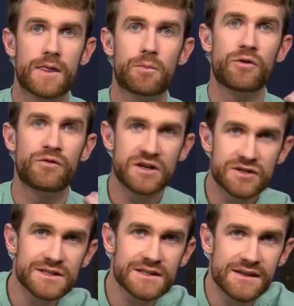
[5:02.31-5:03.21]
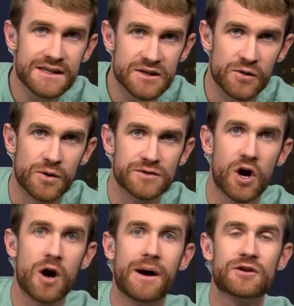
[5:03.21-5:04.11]
The provisions in these
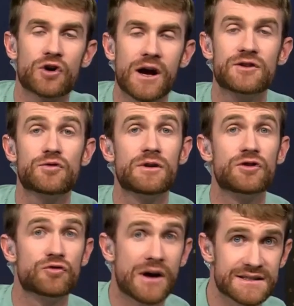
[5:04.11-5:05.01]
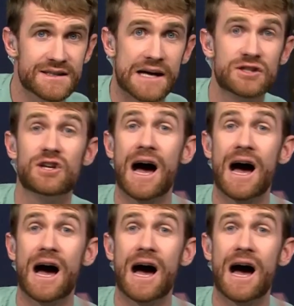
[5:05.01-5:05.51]
laws are about trying to redress that,